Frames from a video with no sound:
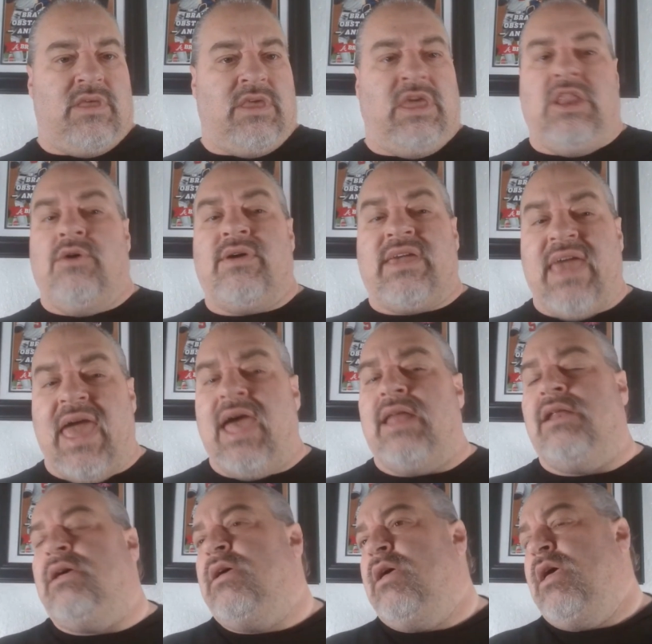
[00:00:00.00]
You know,
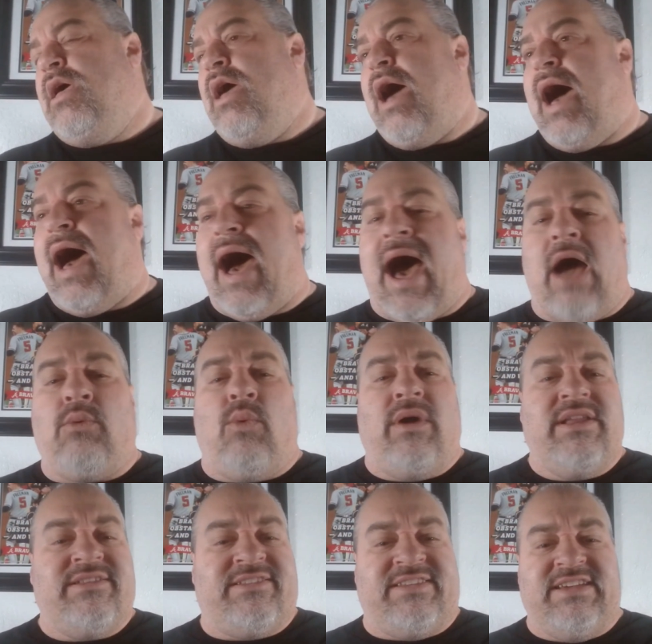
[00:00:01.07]
again, I
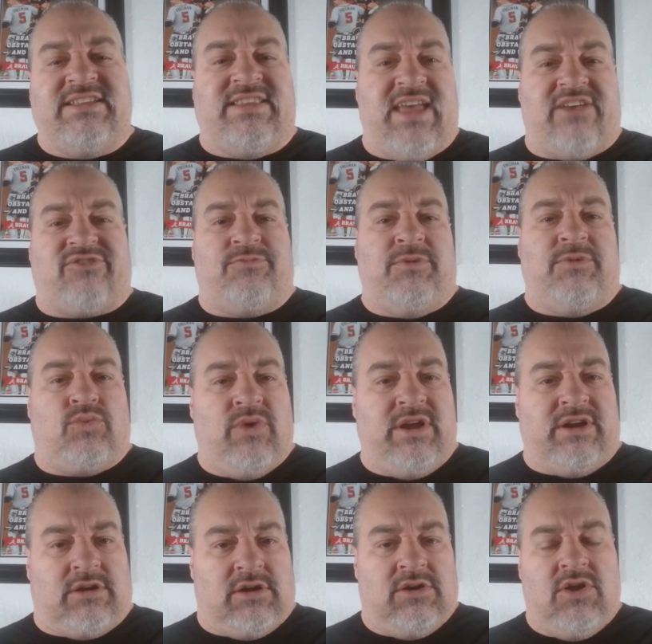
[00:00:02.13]
want to see Desmond
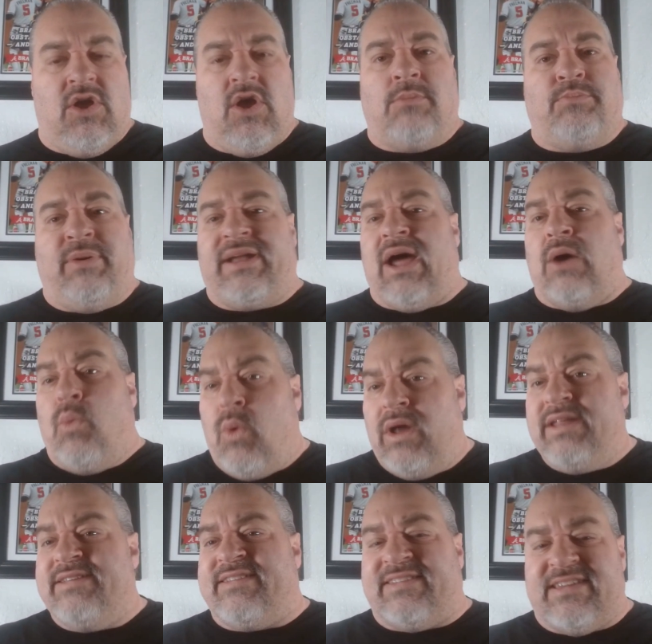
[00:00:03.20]
Ridder, but I
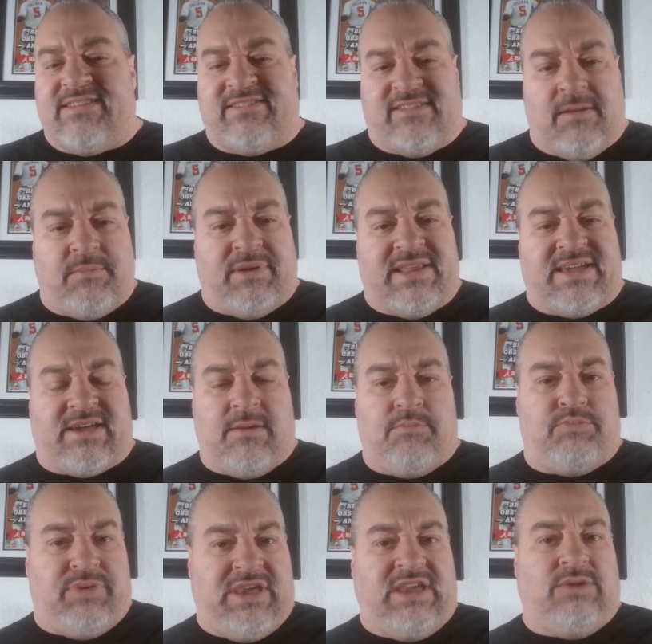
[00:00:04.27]
want to see somebody
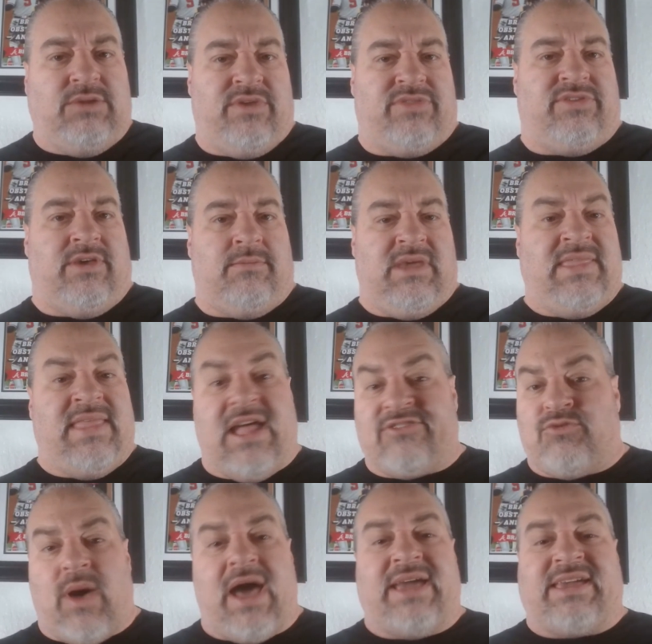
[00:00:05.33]
compete with him. And that's
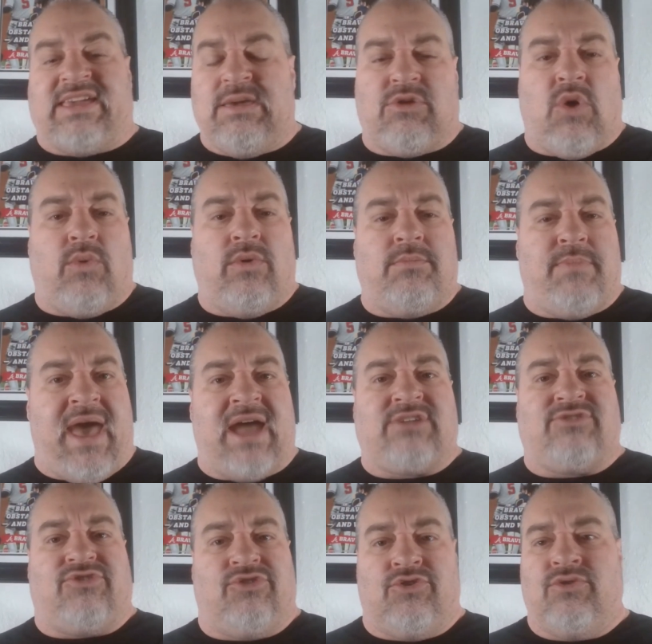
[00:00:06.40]
why I keep going back
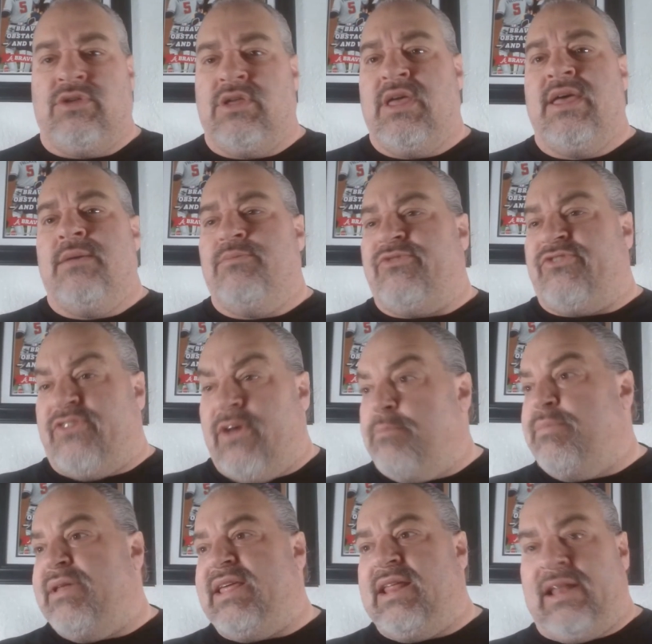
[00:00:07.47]
to
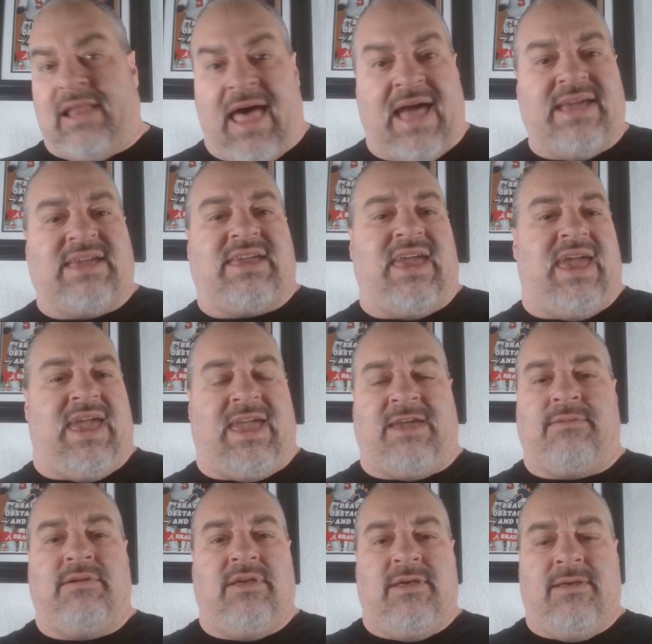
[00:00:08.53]
somebody like a